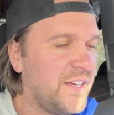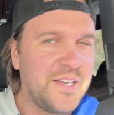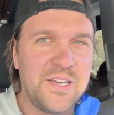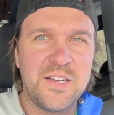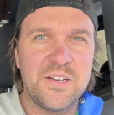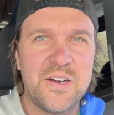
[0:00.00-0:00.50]

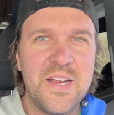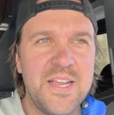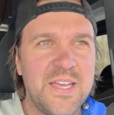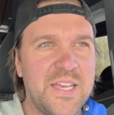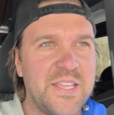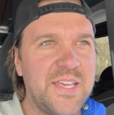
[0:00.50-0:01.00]
All right,
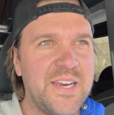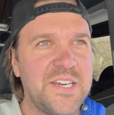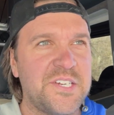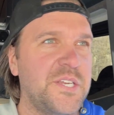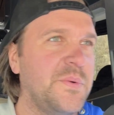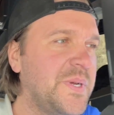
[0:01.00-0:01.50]
that
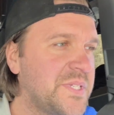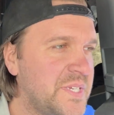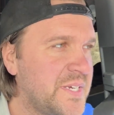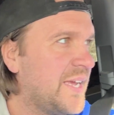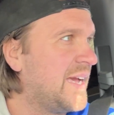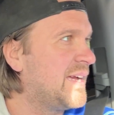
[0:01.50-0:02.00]
actually
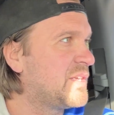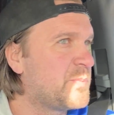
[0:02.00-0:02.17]
wasn't as